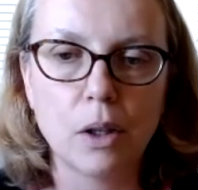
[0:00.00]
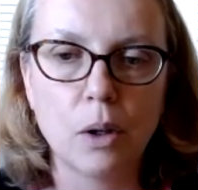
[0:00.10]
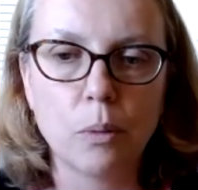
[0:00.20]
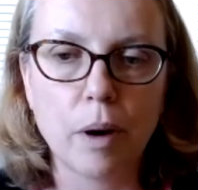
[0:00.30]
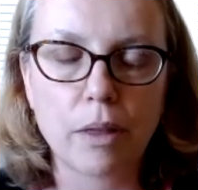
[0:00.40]

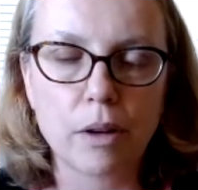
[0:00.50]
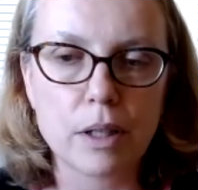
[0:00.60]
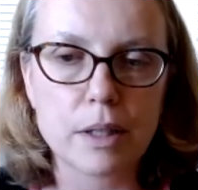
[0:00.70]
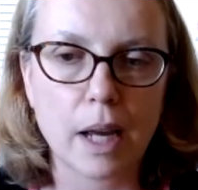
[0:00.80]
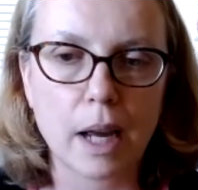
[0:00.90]
whether
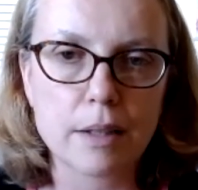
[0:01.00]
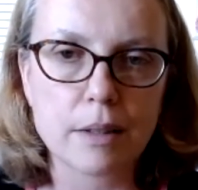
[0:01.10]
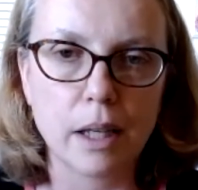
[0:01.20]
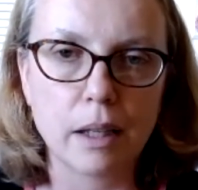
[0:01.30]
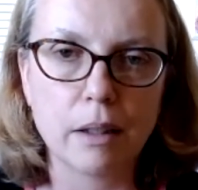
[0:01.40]
it's
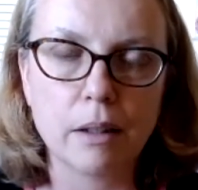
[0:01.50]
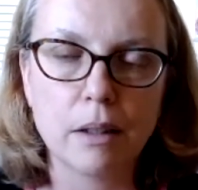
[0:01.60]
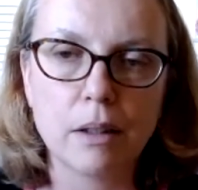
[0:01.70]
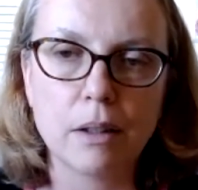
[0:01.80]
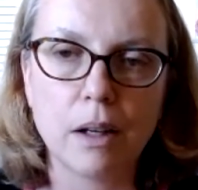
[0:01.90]
asking
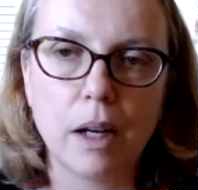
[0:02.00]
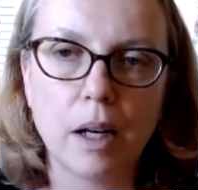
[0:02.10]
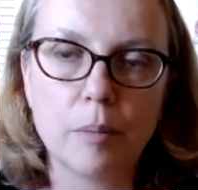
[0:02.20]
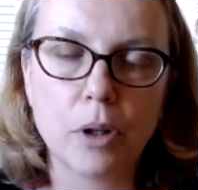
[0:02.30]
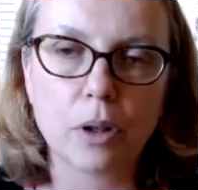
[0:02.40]

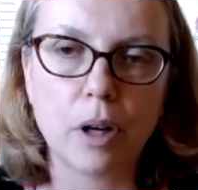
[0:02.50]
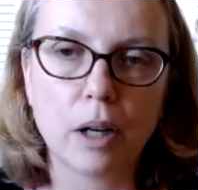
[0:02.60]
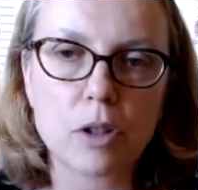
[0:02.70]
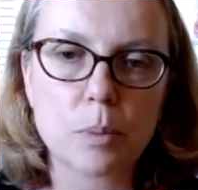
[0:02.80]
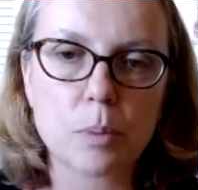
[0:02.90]
your
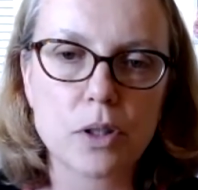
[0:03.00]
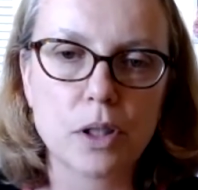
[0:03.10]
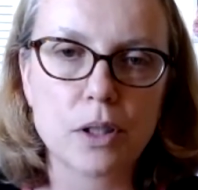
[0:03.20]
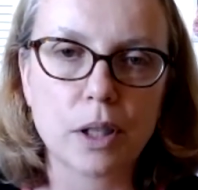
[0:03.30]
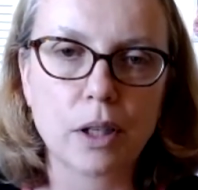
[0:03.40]

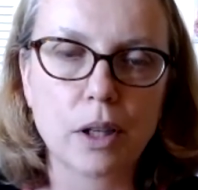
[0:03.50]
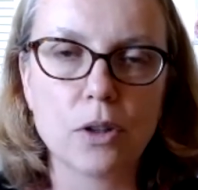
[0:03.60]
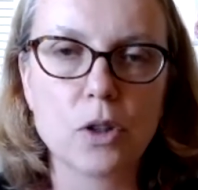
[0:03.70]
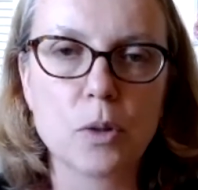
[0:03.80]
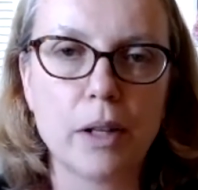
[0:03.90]
congressperson to
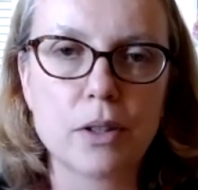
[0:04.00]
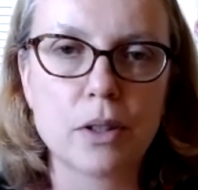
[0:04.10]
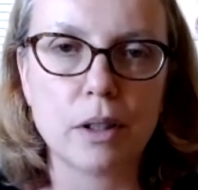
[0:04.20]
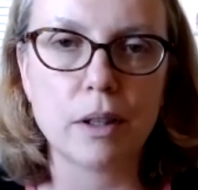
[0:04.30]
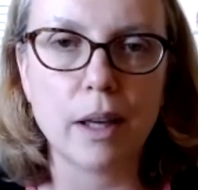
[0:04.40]

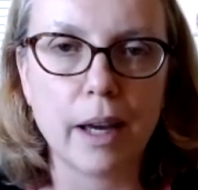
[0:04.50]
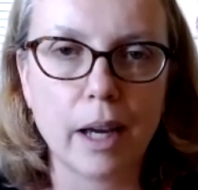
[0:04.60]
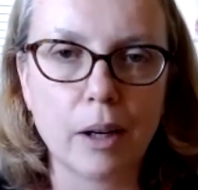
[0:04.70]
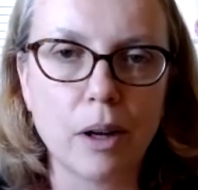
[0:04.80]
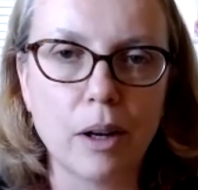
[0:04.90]
co-sponsor the
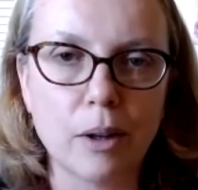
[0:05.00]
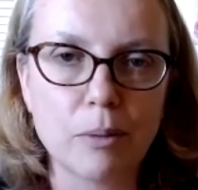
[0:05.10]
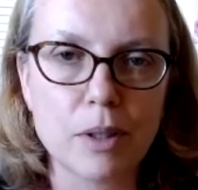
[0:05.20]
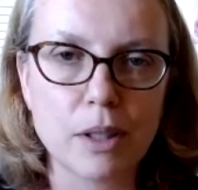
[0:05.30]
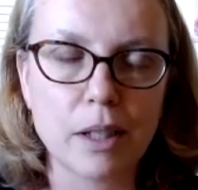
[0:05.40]
Ag
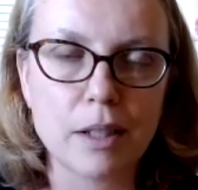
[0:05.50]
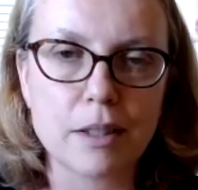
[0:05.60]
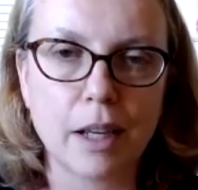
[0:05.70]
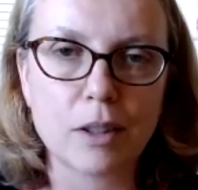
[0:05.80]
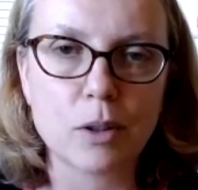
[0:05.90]
Resilience
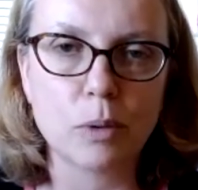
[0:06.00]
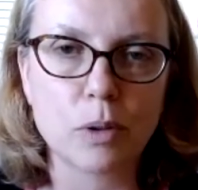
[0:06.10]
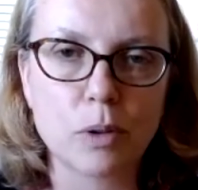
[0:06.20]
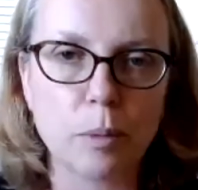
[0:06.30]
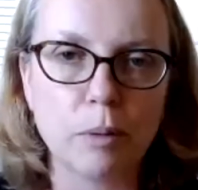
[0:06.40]
Act,
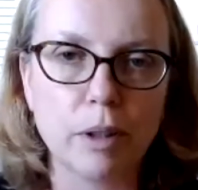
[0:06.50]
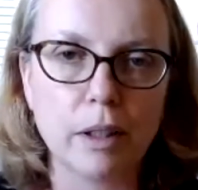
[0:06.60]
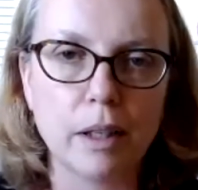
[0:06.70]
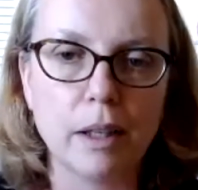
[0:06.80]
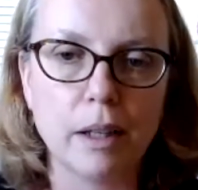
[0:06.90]
which will be
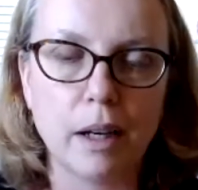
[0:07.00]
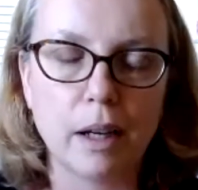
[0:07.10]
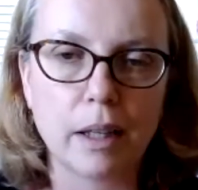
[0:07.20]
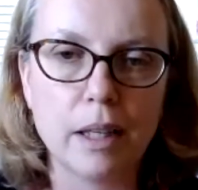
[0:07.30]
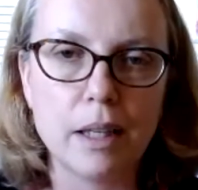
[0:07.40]
really
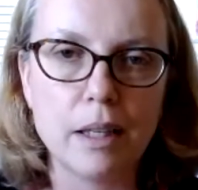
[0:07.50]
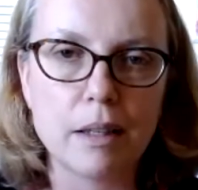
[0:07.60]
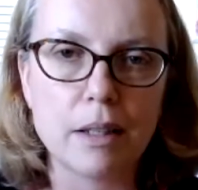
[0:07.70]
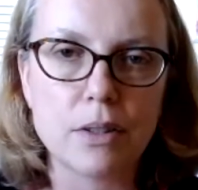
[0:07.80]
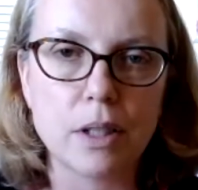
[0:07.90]
key
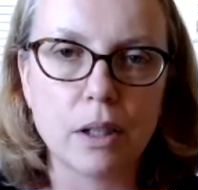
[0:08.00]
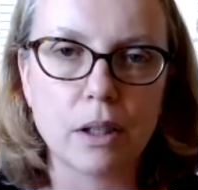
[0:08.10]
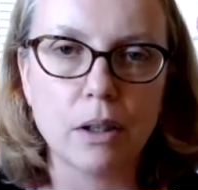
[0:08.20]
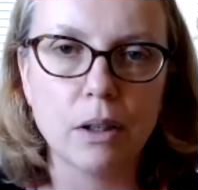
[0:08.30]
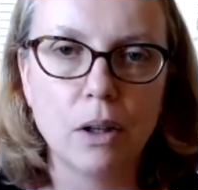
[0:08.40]
this
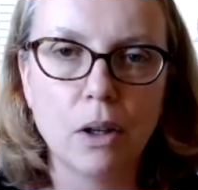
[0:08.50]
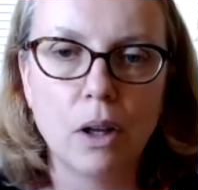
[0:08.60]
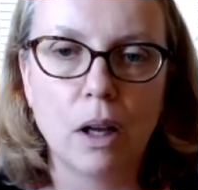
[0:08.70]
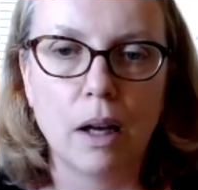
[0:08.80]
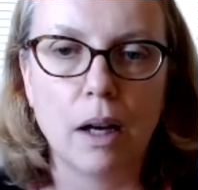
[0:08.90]
year,
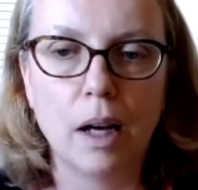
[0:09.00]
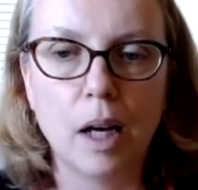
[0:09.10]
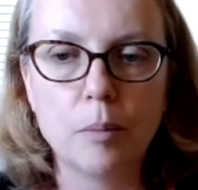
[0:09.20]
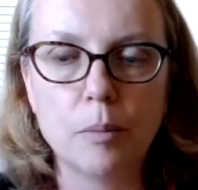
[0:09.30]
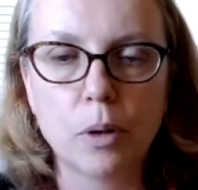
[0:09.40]

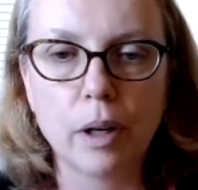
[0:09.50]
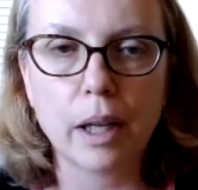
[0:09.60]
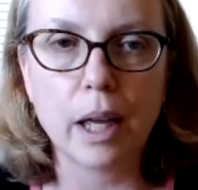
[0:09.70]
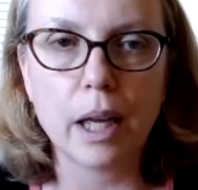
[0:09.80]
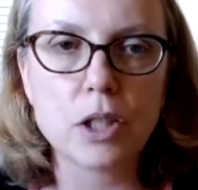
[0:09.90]
or
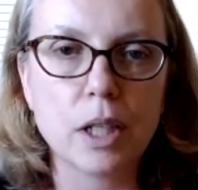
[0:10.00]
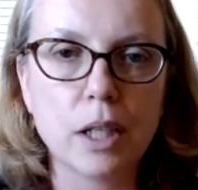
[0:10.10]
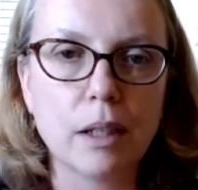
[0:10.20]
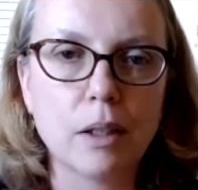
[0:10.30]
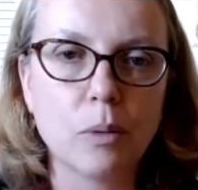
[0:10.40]

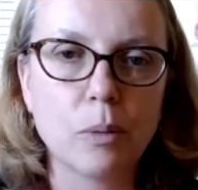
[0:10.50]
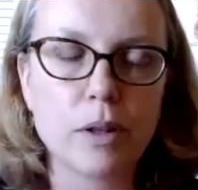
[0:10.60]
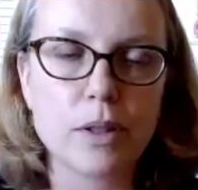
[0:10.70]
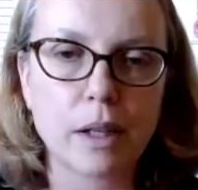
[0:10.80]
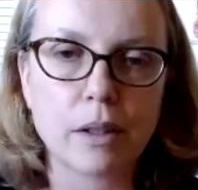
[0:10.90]
engaging with
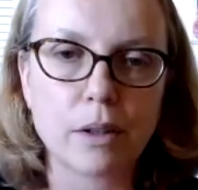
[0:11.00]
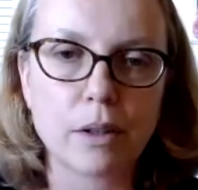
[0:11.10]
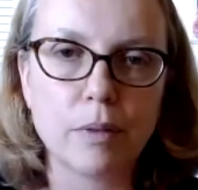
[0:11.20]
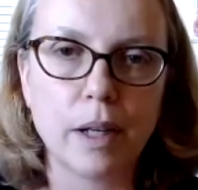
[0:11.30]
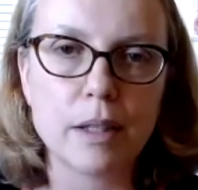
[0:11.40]
Senator
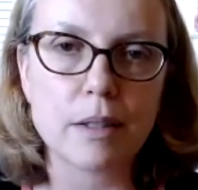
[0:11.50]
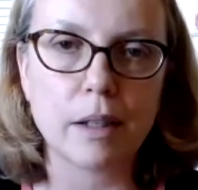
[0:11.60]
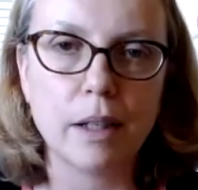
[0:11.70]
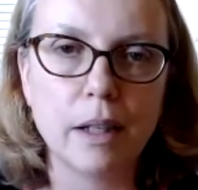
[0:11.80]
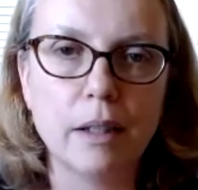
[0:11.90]

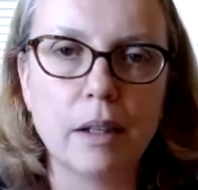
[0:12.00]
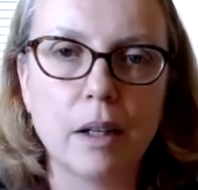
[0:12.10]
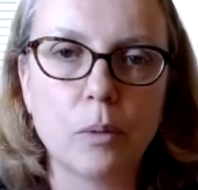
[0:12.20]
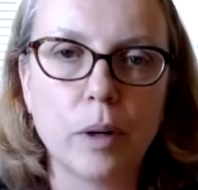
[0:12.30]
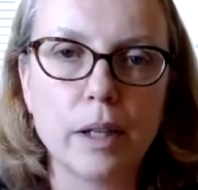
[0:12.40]
Feinstein
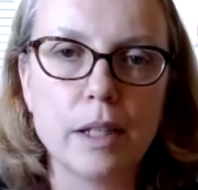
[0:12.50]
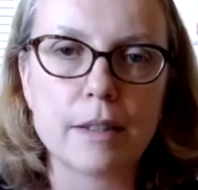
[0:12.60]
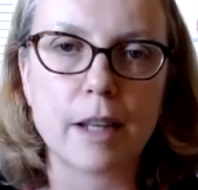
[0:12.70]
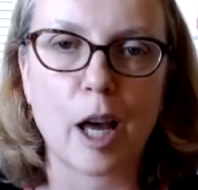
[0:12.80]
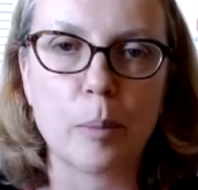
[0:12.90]
on what needs
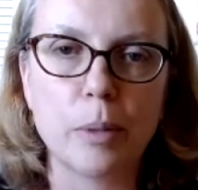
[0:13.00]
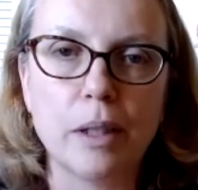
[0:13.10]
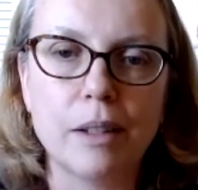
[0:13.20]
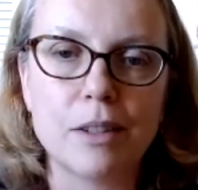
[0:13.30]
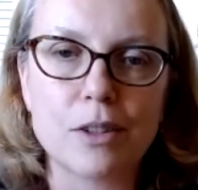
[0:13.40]
to
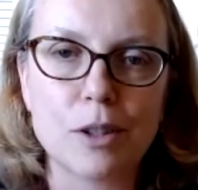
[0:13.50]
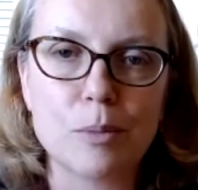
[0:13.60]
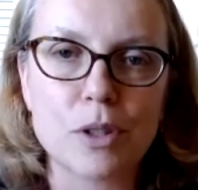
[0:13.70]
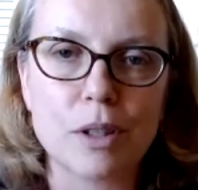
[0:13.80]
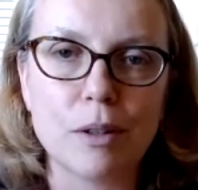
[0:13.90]
happen in
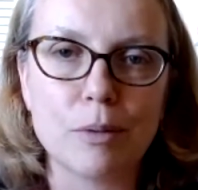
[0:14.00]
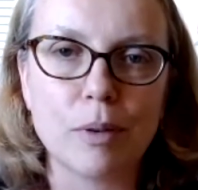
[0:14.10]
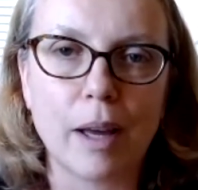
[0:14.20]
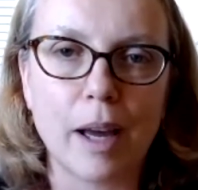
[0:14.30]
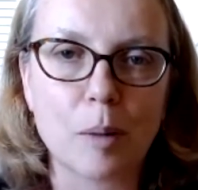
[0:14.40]
terms of
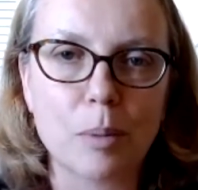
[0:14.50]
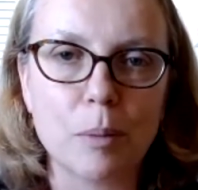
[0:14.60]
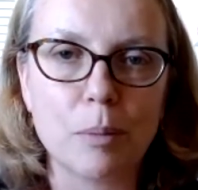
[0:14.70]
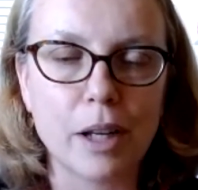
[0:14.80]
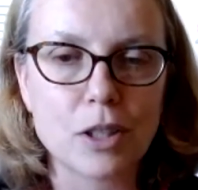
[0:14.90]
ag
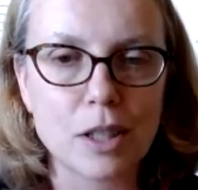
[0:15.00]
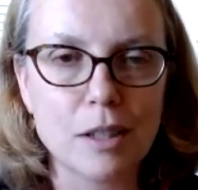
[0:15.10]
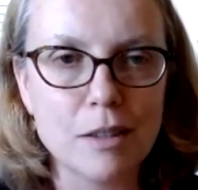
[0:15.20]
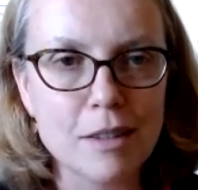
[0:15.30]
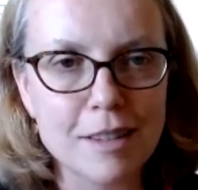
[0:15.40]

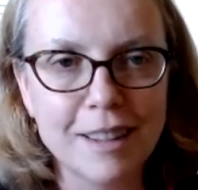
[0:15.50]
appropriations.